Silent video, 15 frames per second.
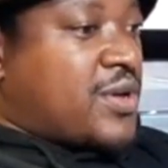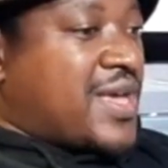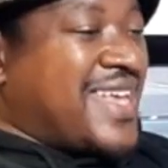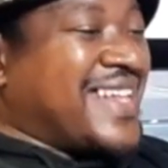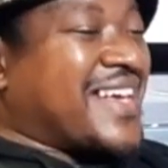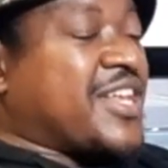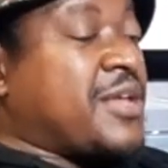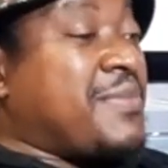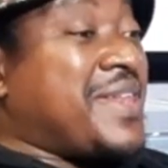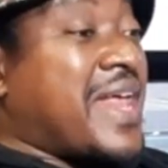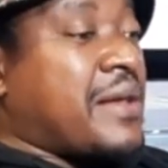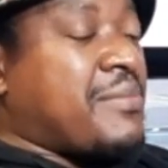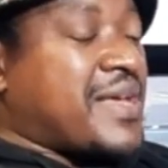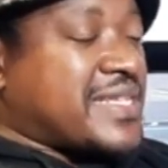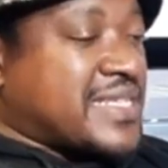in criminal
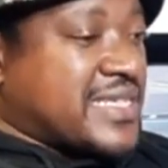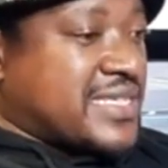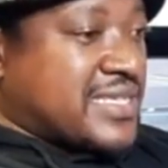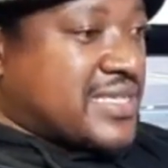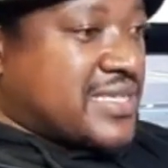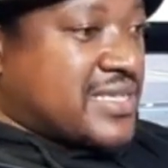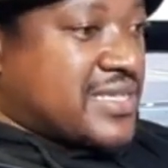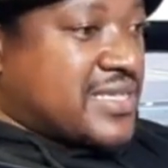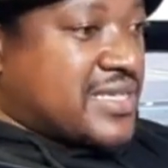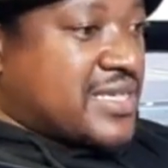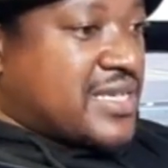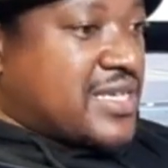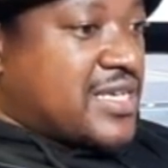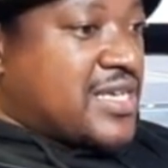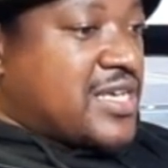matters
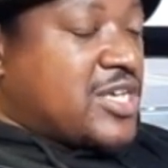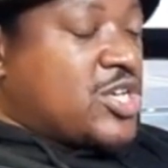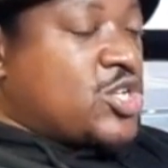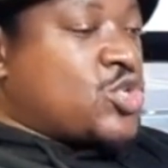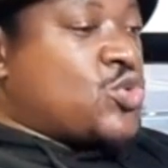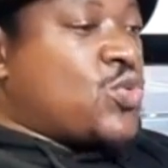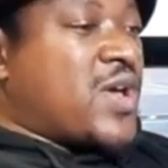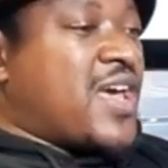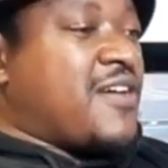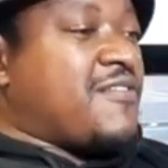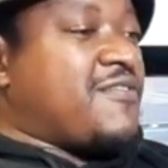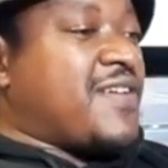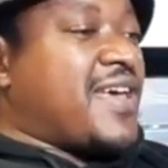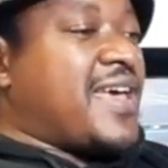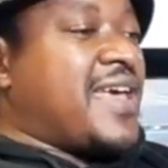to have
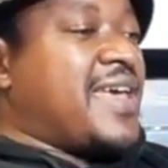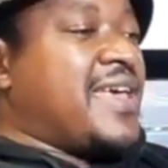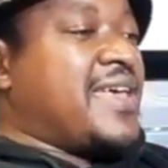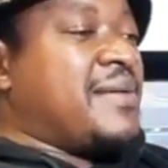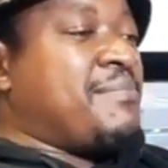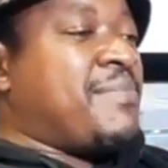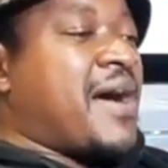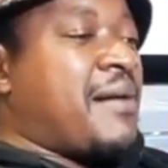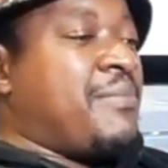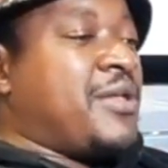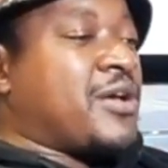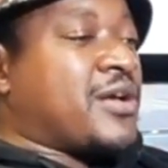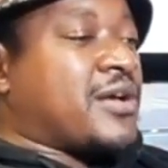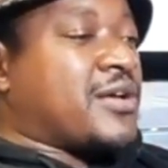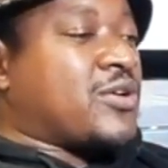a
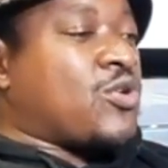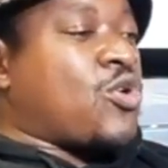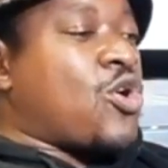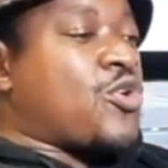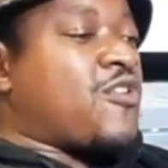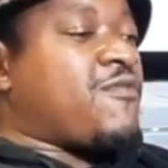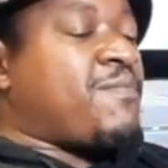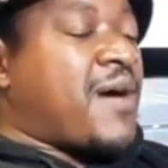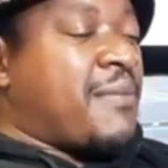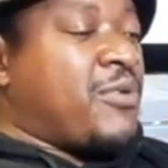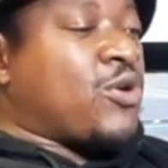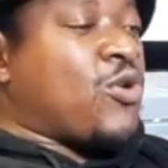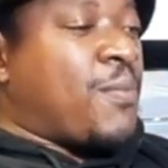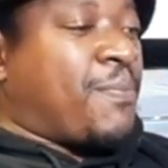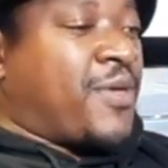court of
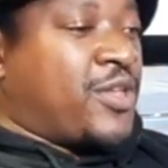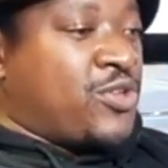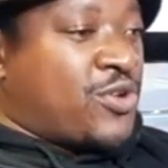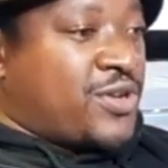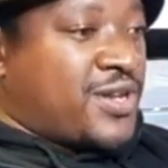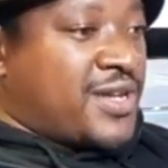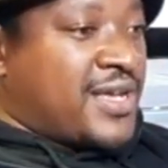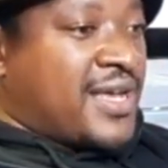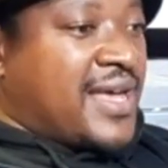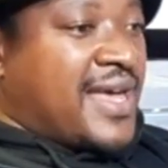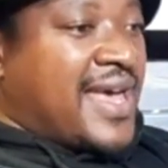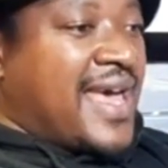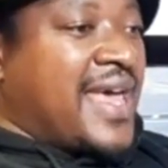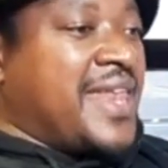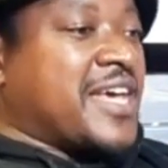public opinion
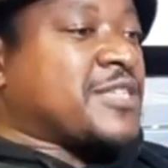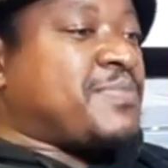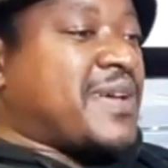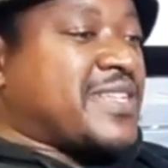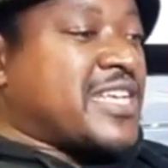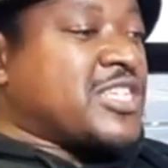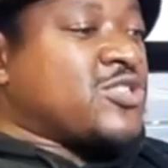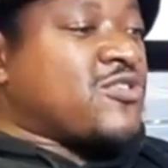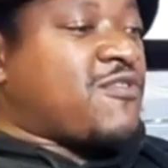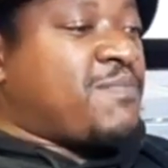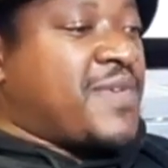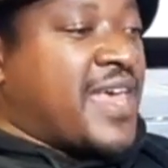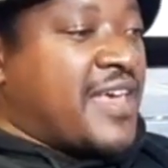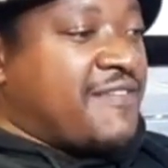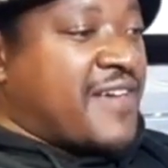and expectations of
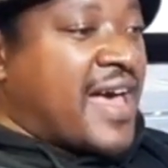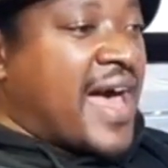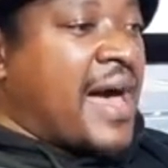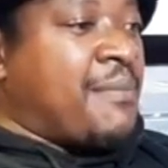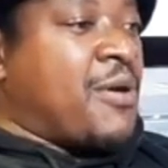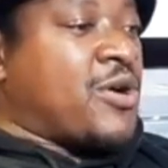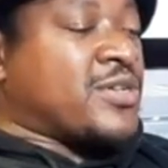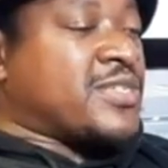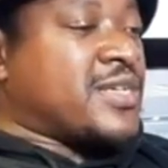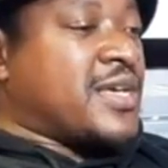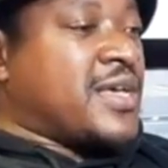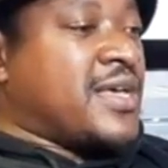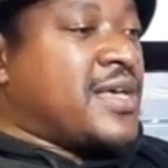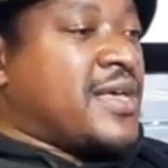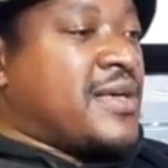behavior about
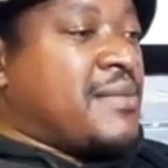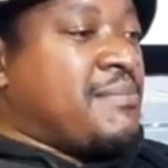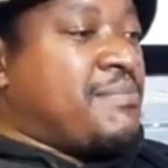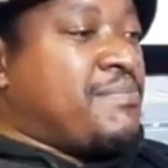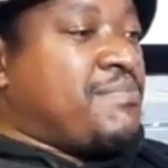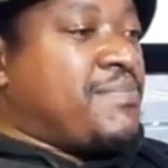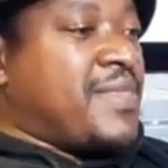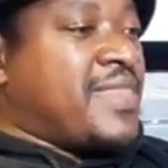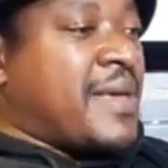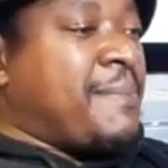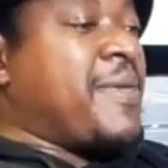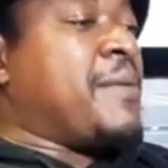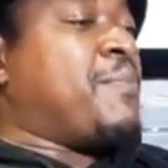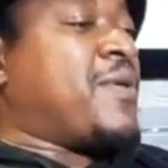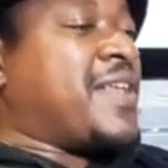the
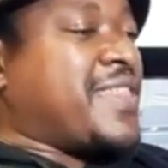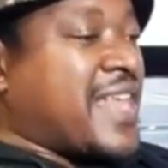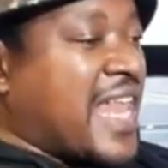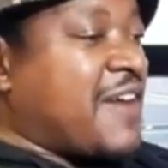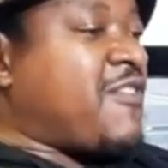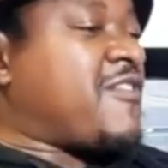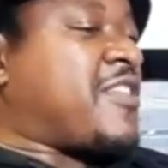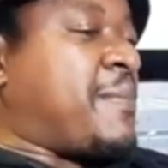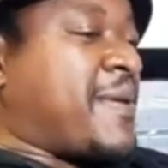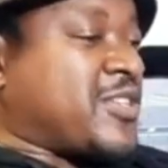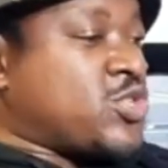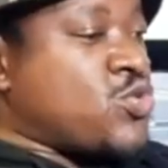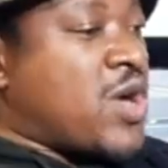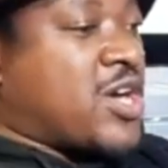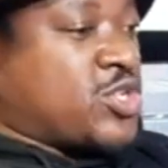people in the life of the person
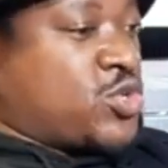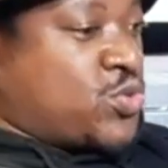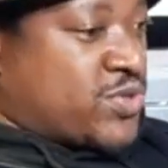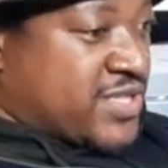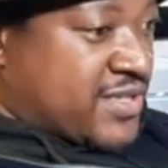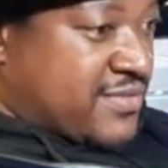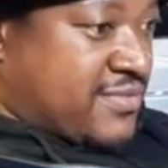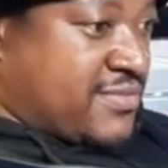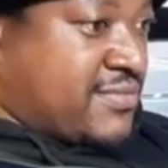you are choosing.